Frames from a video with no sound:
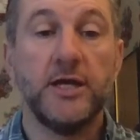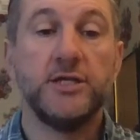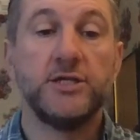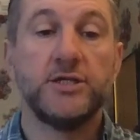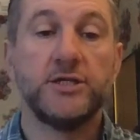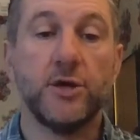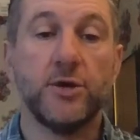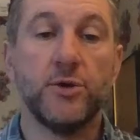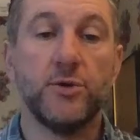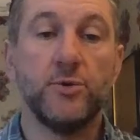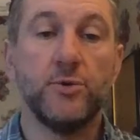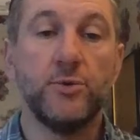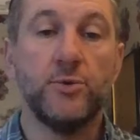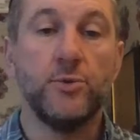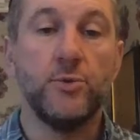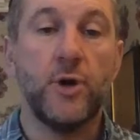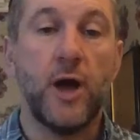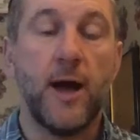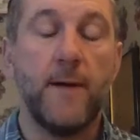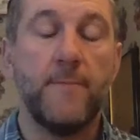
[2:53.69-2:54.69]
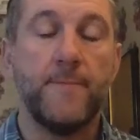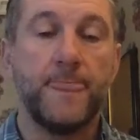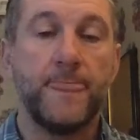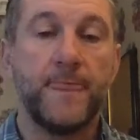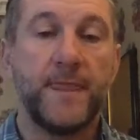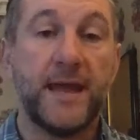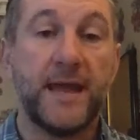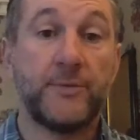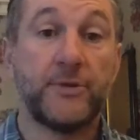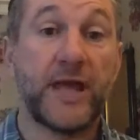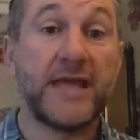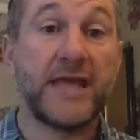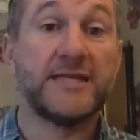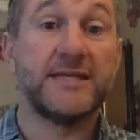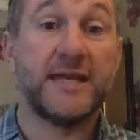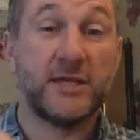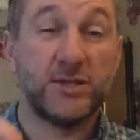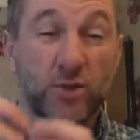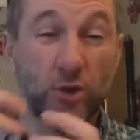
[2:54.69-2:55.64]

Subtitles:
So capital gains tax